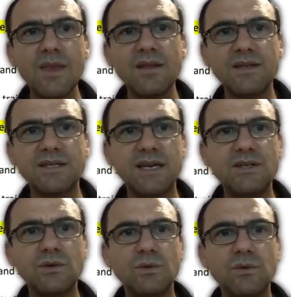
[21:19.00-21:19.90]
the
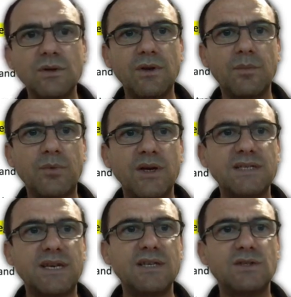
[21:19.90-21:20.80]
schedule, your price
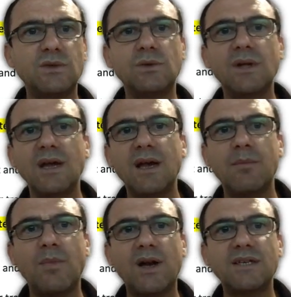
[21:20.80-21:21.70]
schedule,
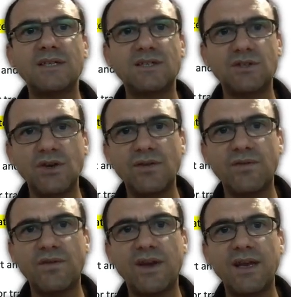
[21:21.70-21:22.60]
minus the student
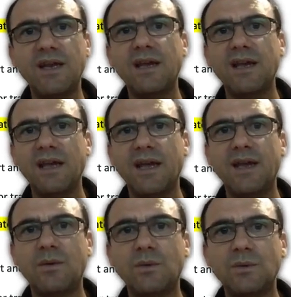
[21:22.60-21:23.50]
fee
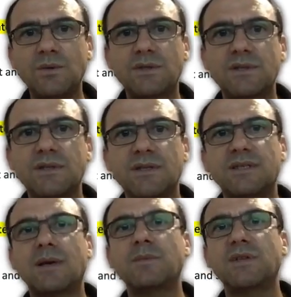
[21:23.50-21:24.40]
equals the
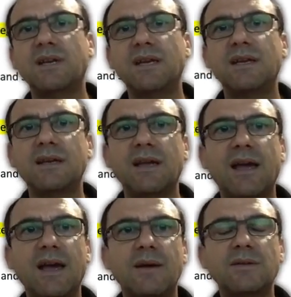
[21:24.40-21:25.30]
subsidy.
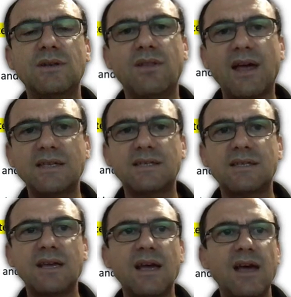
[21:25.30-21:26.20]
So that's
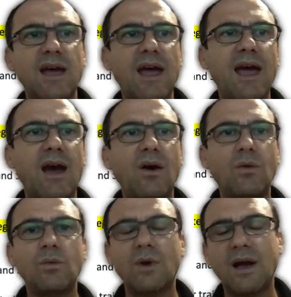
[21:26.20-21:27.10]

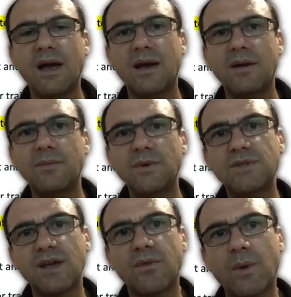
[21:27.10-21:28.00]
how New
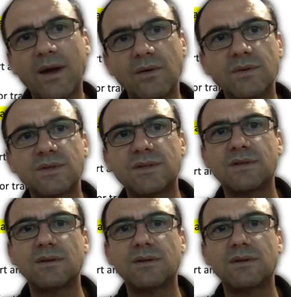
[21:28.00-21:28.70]
South Wales